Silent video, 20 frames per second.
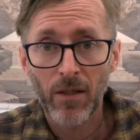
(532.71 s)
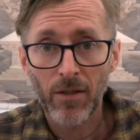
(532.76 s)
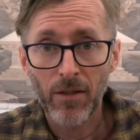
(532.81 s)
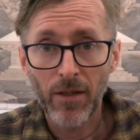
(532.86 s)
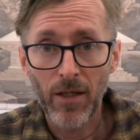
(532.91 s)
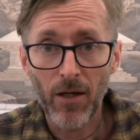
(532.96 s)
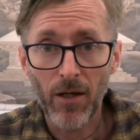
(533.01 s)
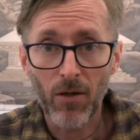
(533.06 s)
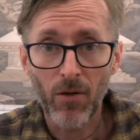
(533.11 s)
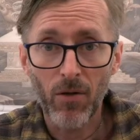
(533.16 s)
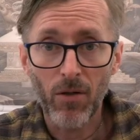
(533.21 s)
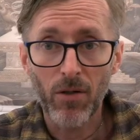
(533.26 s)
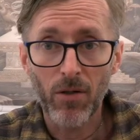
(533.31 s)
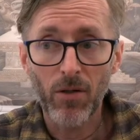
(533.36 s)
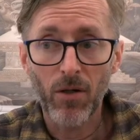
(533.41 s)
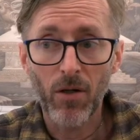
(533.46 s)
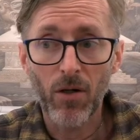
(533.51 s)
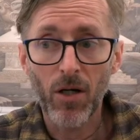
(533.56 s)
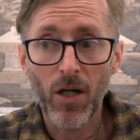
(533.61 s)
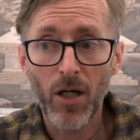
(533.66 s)
Now,
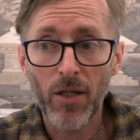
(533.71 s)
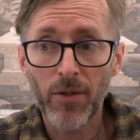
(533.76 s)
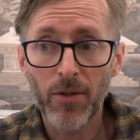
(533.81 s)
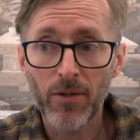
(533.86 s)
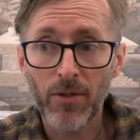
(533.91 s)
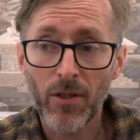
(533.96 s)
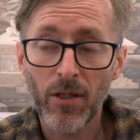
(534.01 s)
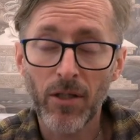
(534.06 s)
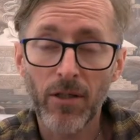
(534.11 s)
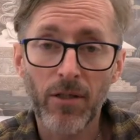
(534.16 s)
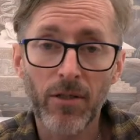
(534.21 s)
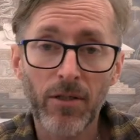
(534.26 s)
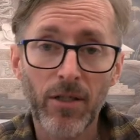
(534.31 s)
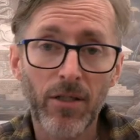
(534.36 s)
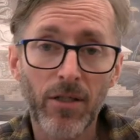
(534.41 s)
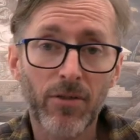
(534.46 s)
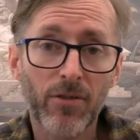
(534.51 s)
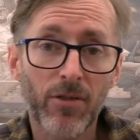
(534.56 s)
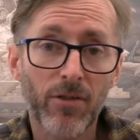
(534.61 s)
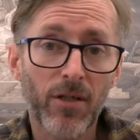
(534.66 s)
either you're going to
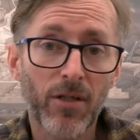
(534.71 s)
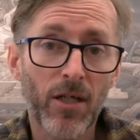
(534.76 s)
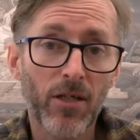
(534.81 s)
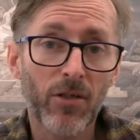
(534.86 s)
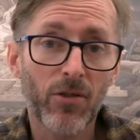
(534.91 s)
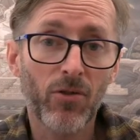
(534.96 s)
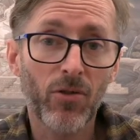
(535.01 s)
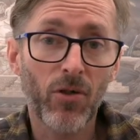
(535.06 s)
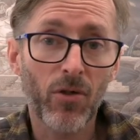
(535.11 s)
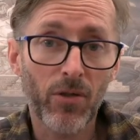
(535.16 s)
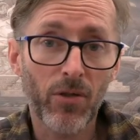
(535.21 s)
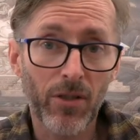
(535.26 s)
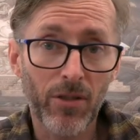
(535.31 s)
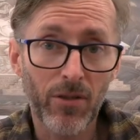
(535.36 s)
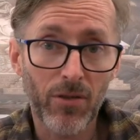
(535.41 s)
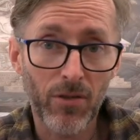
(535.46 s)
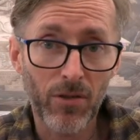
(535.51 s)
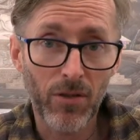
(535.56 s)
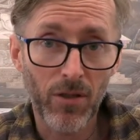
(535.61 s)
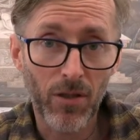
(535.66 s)
need to take your dog
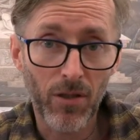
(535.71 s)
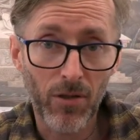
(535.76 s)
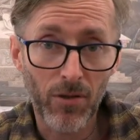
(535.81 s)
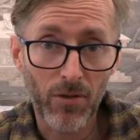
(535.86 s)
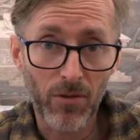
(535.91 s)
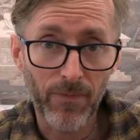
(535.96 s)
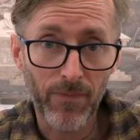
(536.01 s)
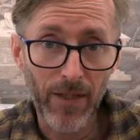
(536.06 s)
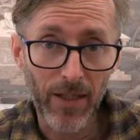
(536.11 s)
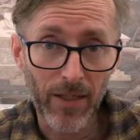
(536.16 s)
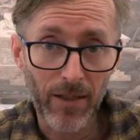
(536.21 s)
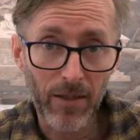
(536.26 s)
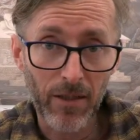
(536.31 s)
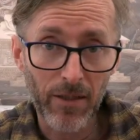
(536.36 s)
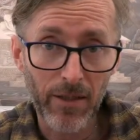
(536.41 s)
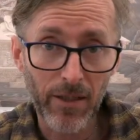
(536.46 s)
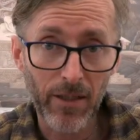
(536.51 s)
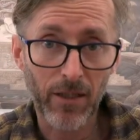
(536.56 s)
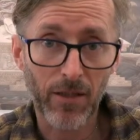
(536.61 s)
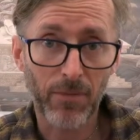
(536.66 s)
into your local vet
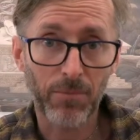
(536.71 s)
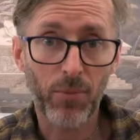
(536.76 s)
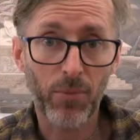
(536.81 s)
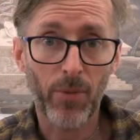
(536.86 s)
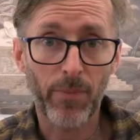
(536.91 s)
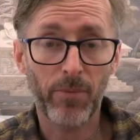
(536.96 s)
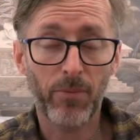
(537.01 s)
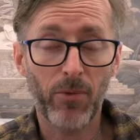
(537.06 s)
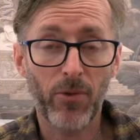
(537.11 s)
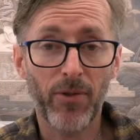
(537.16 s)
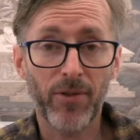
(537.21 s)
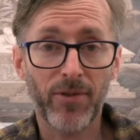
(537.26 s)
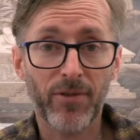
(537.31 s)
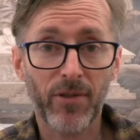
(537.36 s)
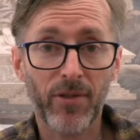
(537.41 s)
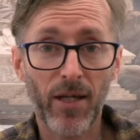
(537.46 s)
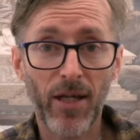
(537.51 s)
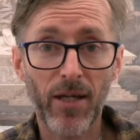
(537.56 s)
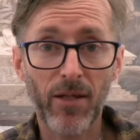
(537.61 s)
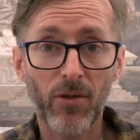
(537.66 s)
clinic and pop them on the
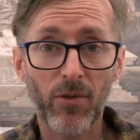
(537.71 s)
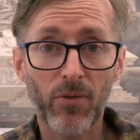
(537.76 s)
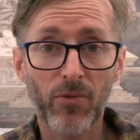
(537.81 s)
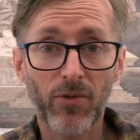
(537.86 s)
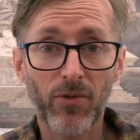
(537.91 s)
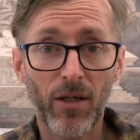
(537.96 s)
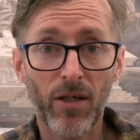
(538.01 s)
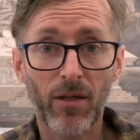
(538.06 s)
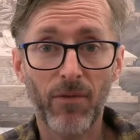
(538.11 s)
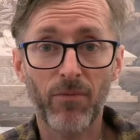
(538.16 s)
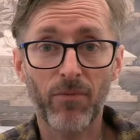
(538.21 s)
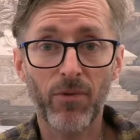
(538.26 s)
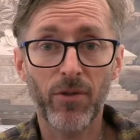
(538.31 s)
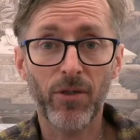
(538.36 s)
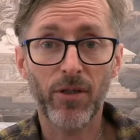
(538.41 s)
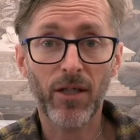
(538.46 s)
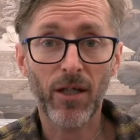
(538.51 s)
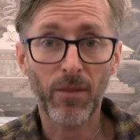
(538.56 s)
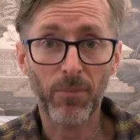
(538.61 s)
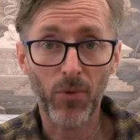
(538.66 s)
scales
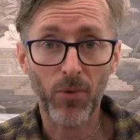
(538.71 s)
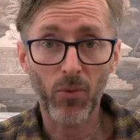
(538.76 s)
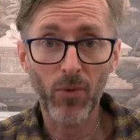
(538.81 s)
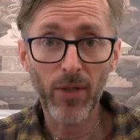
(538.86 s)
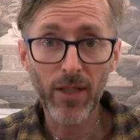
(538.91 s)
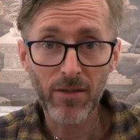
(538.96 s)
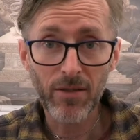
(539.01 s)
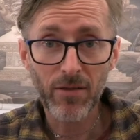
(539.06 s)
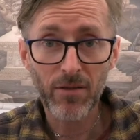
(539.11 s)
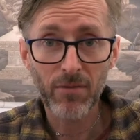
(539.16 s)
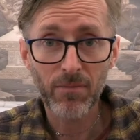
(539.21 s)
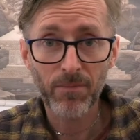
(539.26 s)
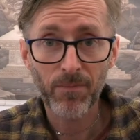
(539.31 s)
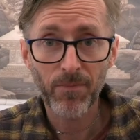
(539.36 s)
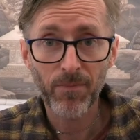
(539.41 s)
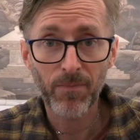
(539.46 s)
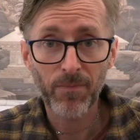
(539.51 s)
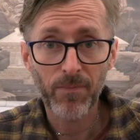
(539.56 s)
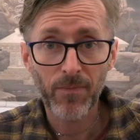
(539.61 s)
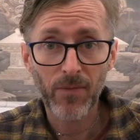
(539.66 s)
every couple of weeks,
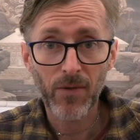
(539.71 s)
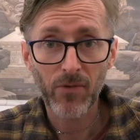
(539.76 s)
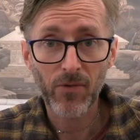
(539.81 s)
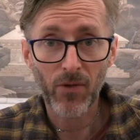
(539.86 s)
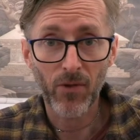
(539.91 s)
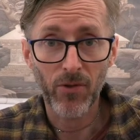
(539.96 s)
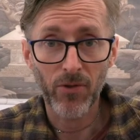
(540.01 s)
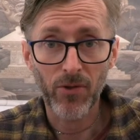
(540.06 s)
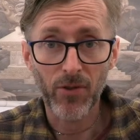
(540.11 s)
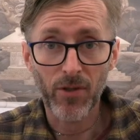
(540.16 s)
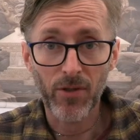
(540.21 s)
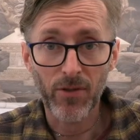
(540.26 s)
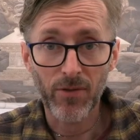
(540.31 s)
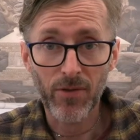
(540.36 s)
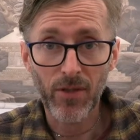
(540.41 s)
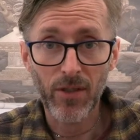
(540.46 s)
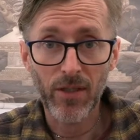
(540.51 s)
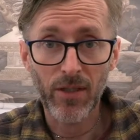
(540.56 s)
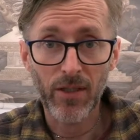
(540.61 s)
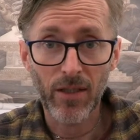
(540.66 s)
so that you can
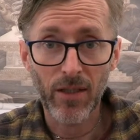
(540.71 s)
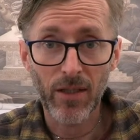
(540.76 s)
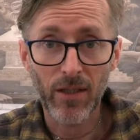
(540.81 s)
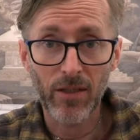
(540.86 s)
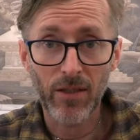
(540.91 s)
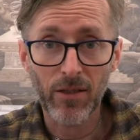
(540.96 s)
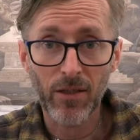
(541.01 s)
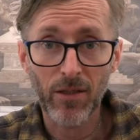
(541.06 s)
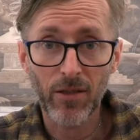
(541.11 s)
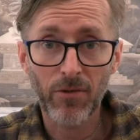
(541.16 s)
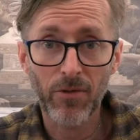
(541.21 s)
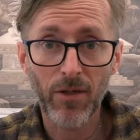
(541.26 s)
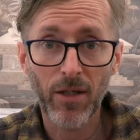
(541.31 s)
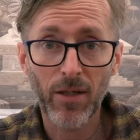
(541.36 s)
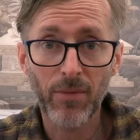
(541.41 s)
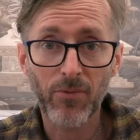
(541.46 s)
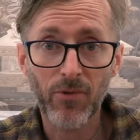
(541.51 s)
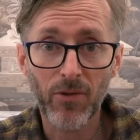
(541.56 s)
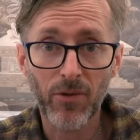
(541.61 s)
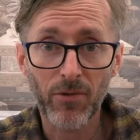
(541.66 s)
see in
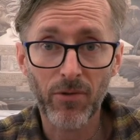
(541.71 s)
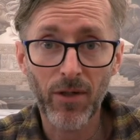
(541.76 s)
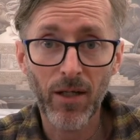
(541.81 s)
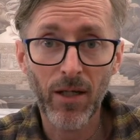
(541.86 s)
kilograms and